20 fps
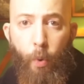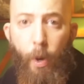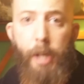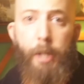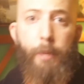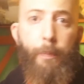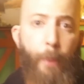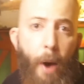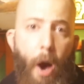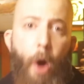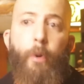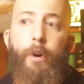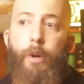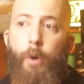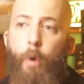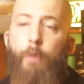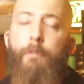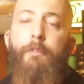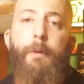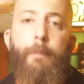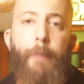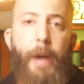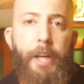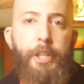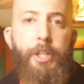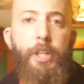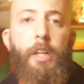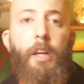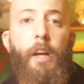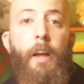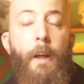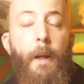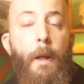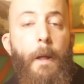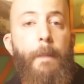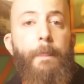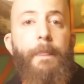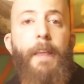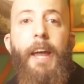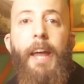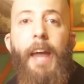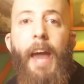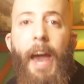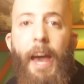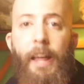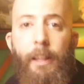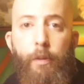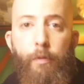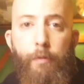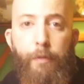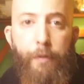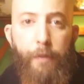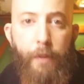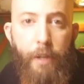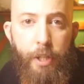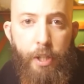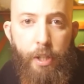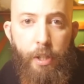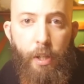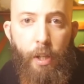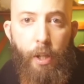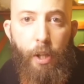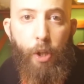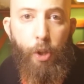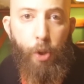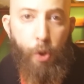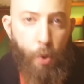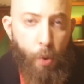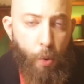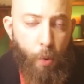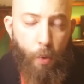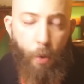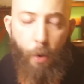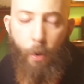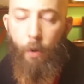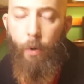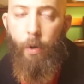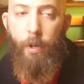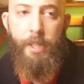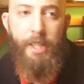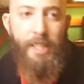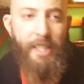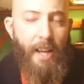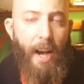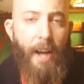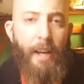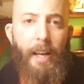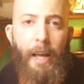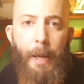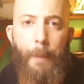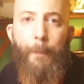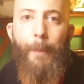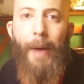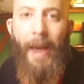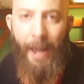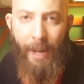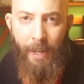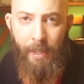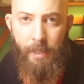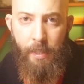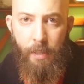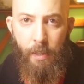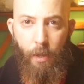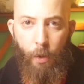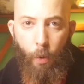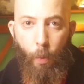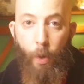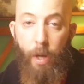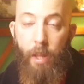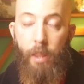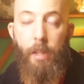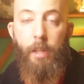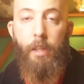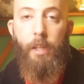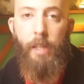great power over magic, they had to first do or sign a pact with